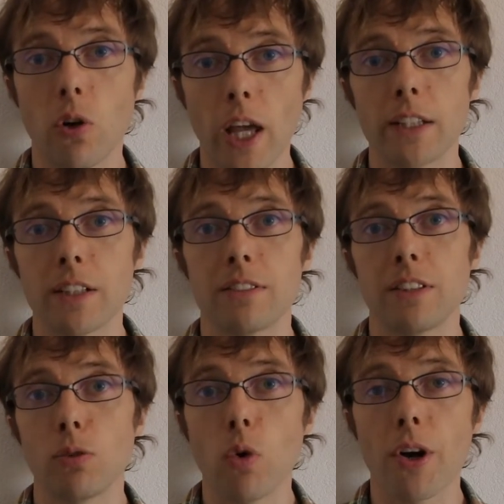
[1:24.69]

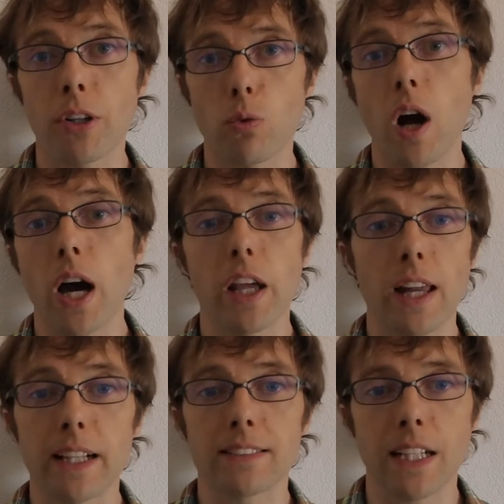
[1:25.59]
latency worldwide,
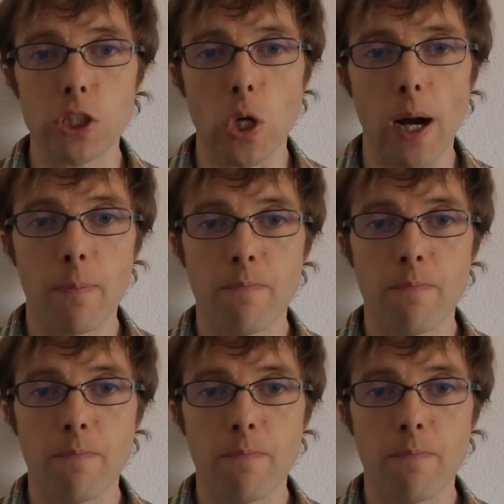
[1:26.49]
etc.